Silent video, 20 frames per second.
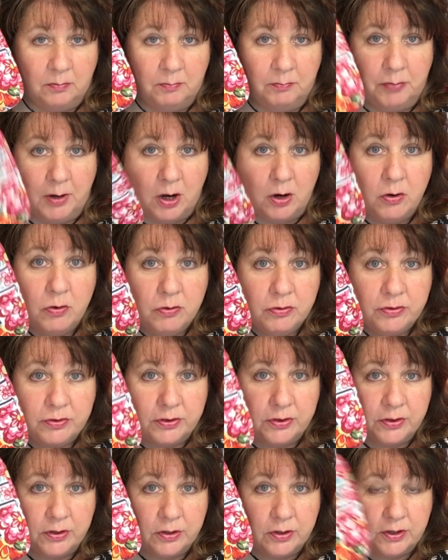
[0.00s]

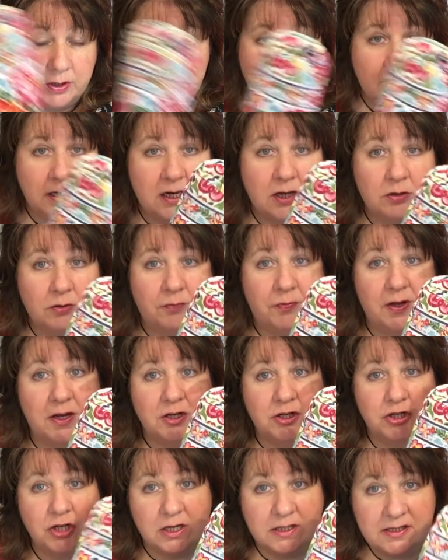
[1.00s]
both. They could either
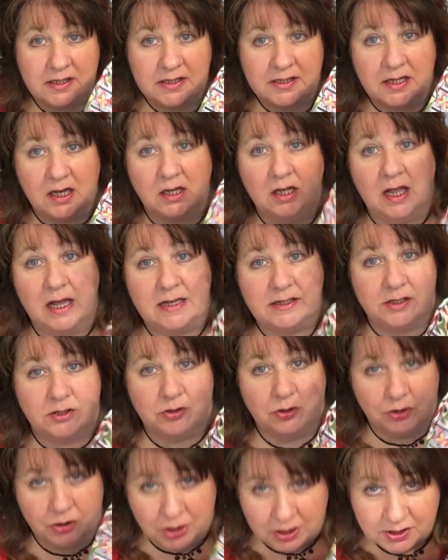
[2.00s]
fit just the
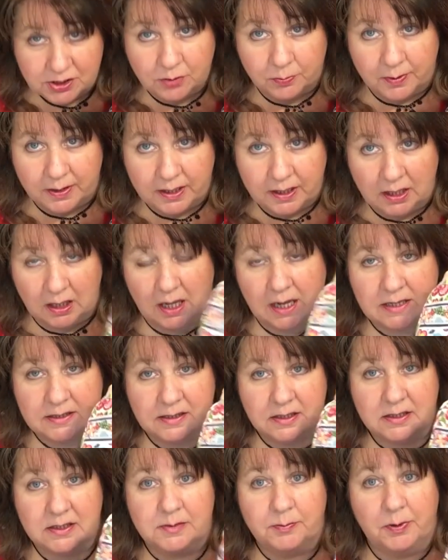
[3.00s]
sunglasses or just the reading
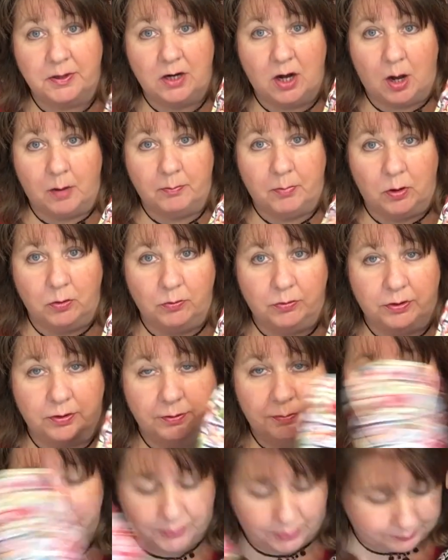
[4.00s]
glasses, but not both.
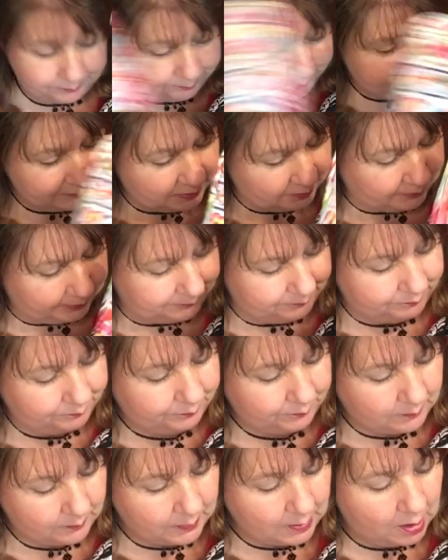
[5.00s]
So anyway,
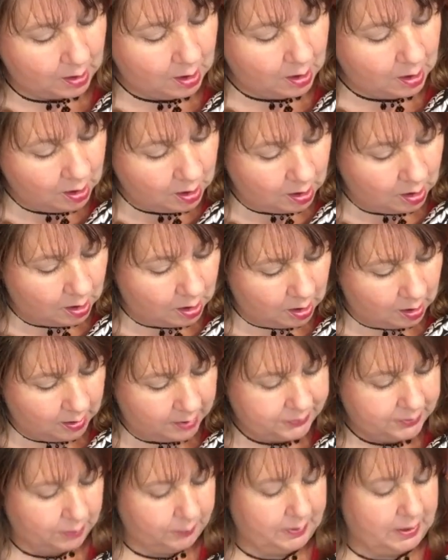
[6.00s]

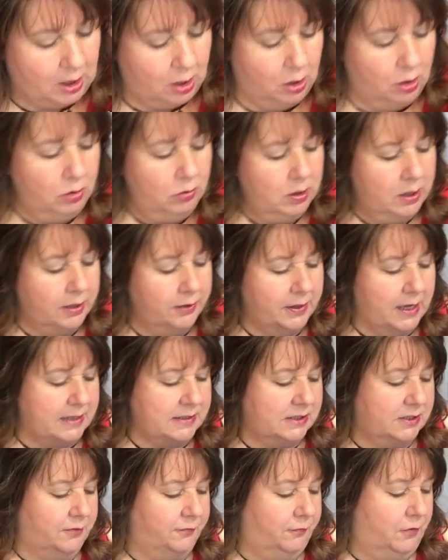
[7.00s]
there we go.
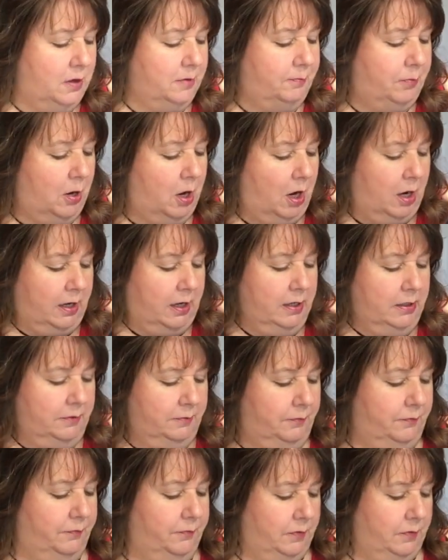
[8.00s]
That's the front pocket.